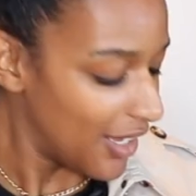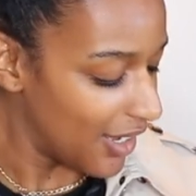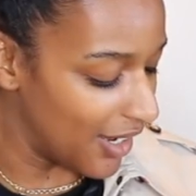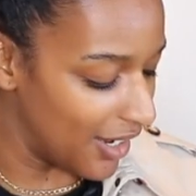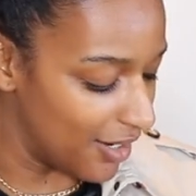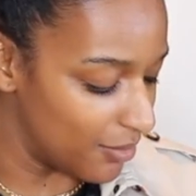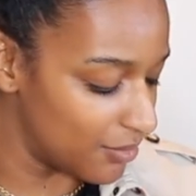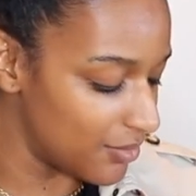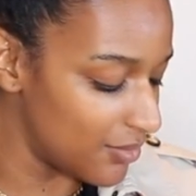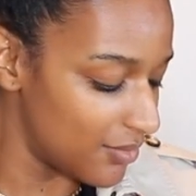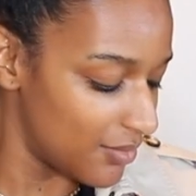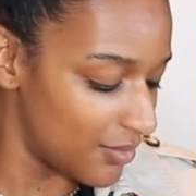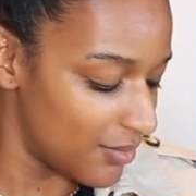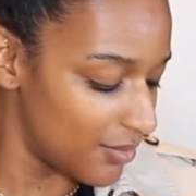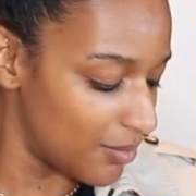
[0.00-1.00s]

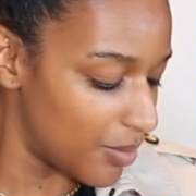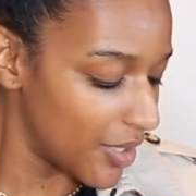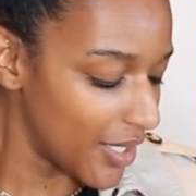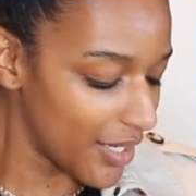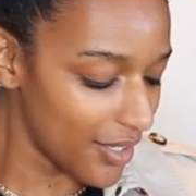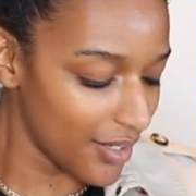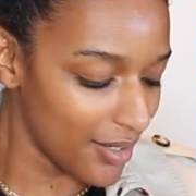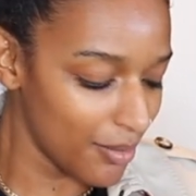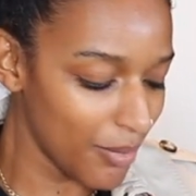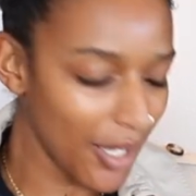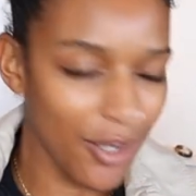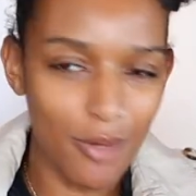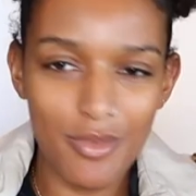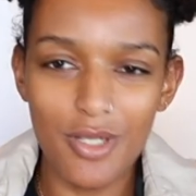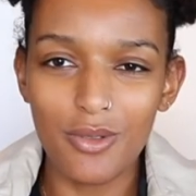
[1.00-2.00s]
But like my
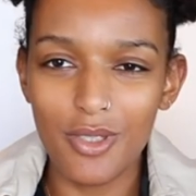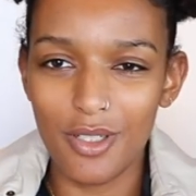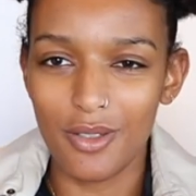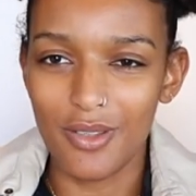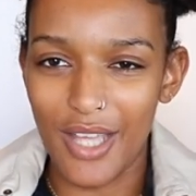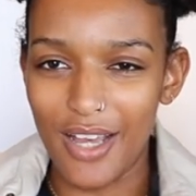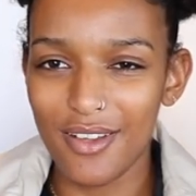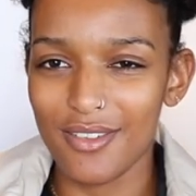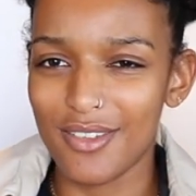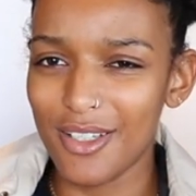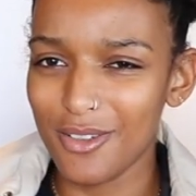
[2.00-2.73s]
arms don't look that,